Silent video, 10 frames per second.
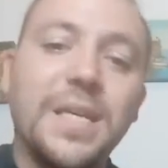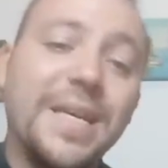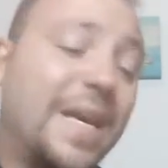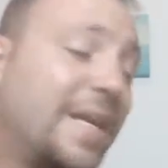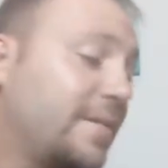
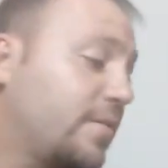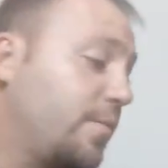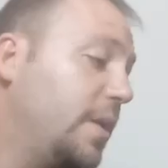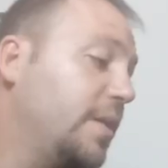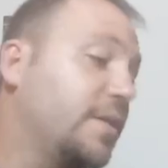can't
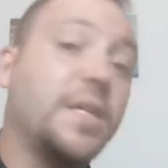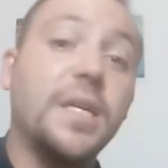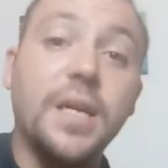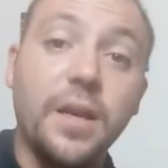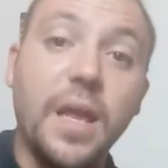really
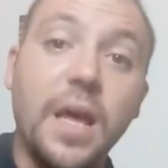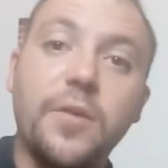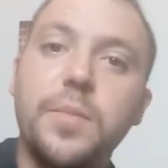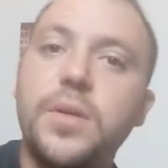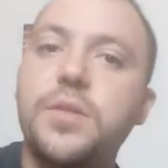sing out
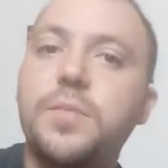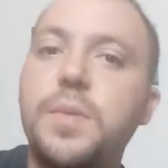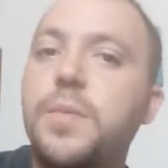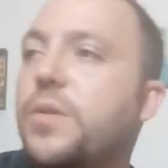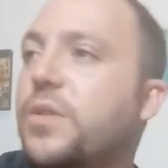loud because
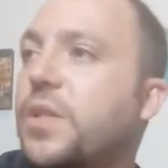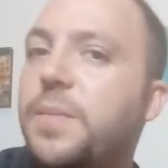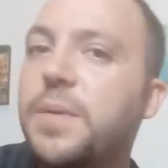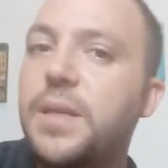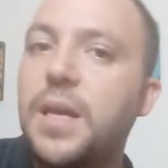people are
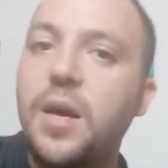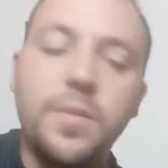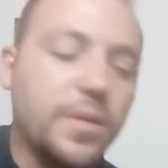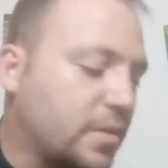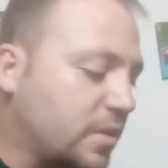sleeping now
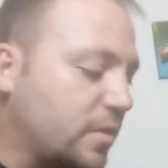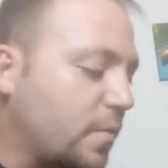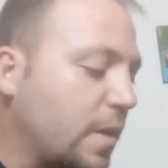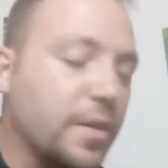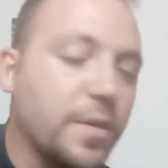because it's
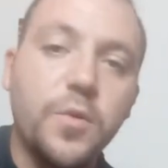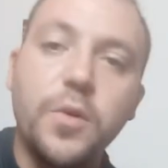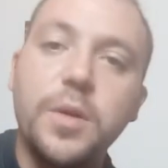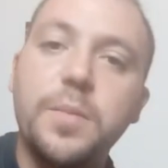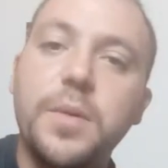1 in the
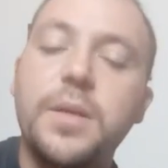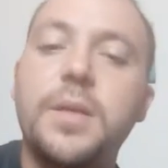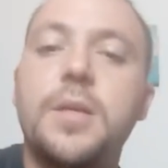morning. But